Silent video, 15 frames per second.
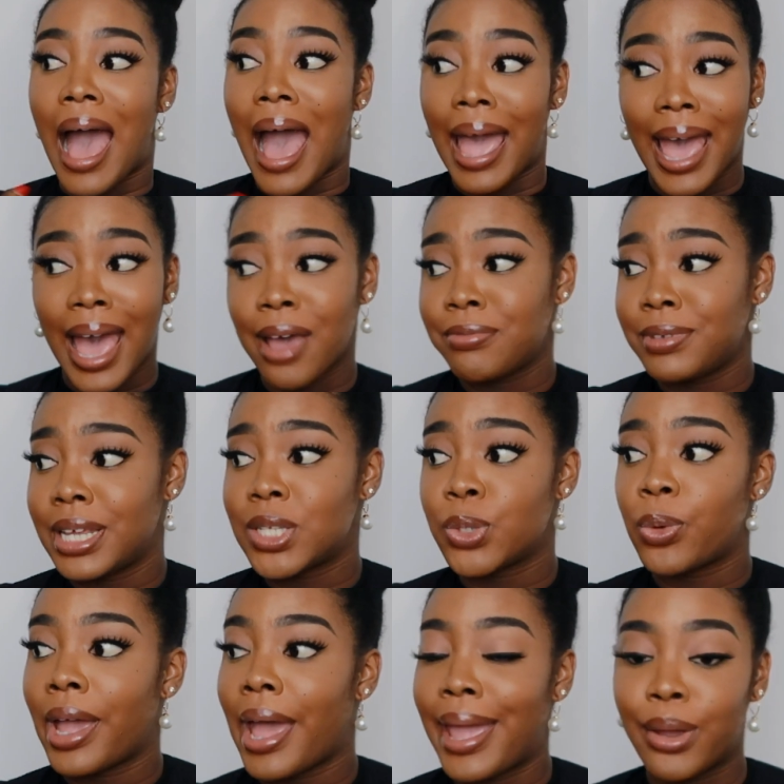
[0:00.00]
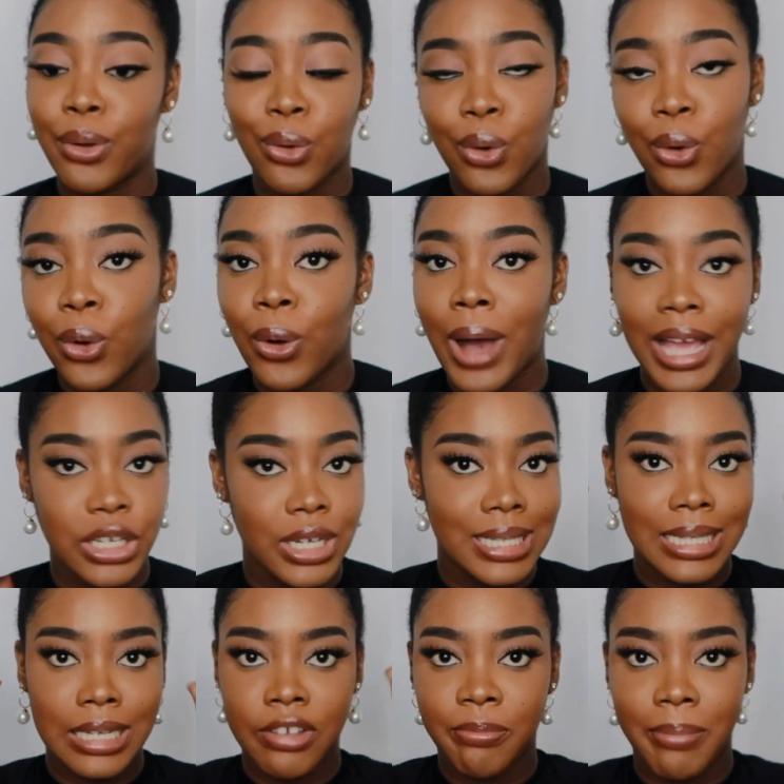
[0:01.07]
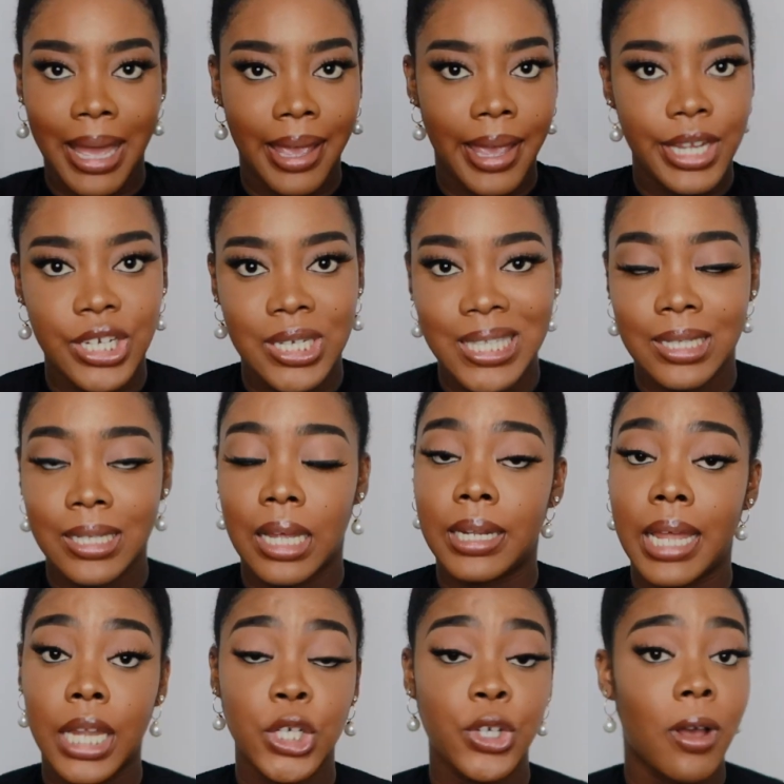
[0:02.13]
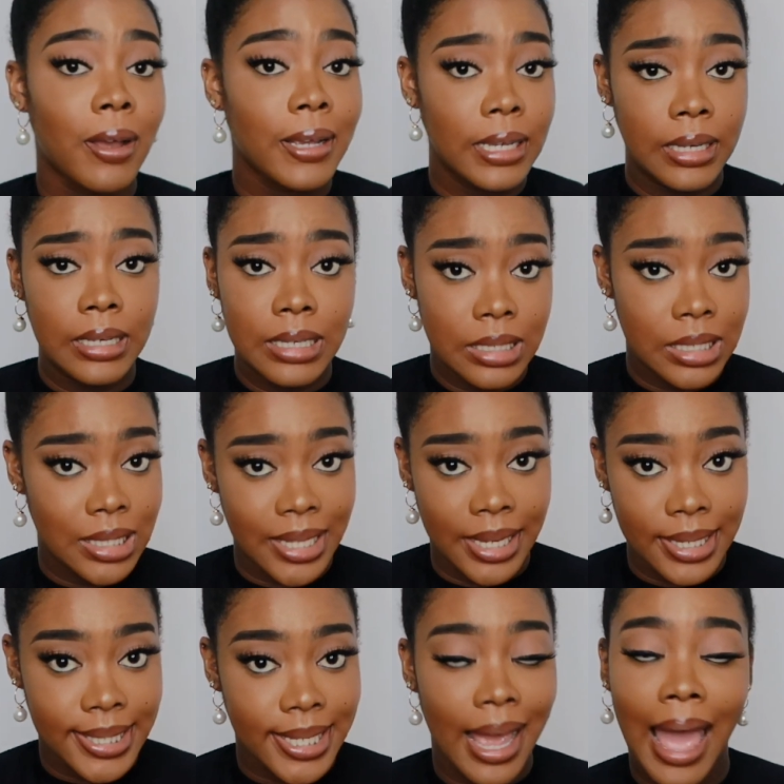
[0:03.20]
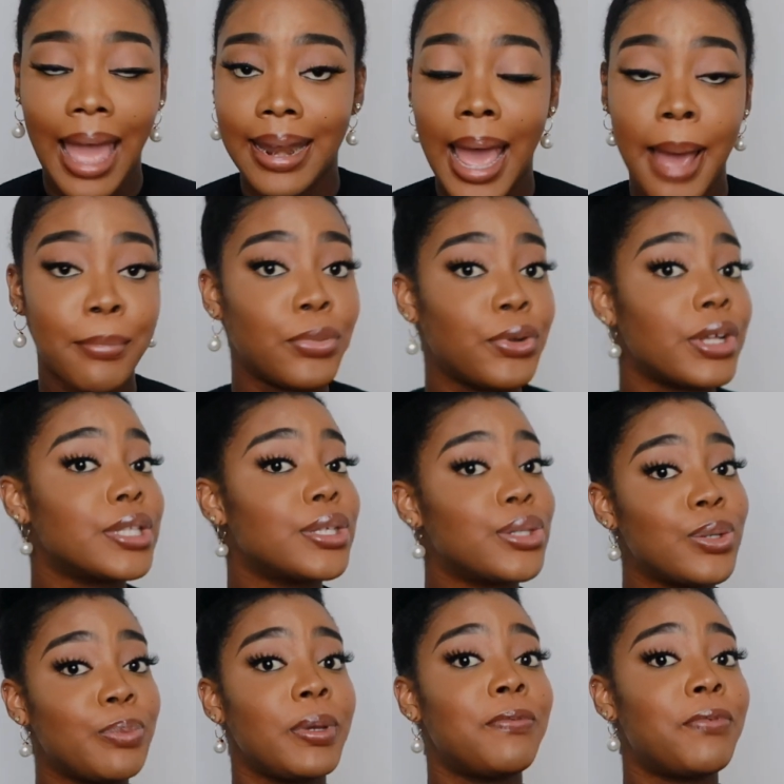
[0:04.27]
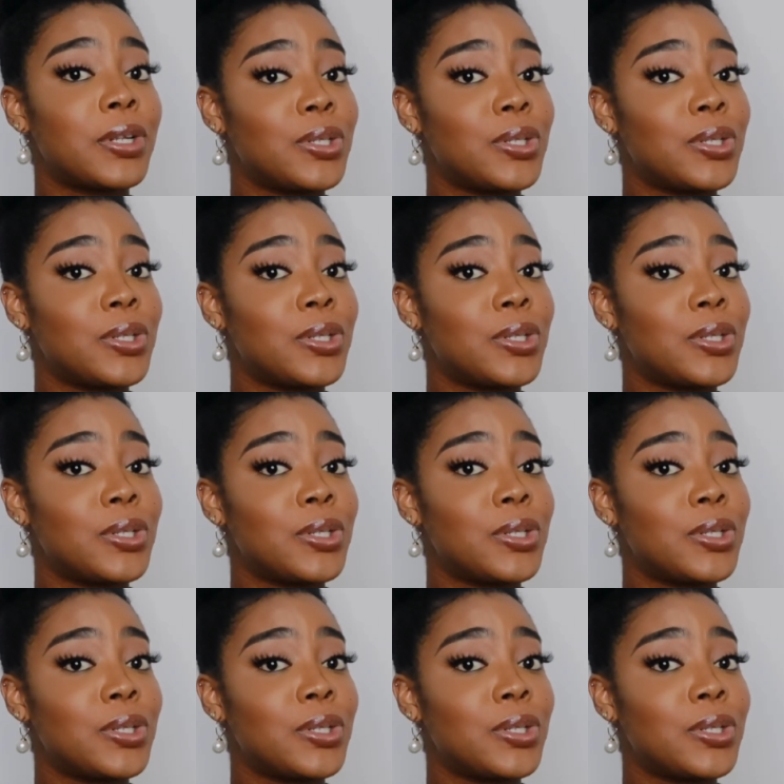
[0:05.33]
I have days where I just leave my edges in their natural kinky state, and I'm not stupid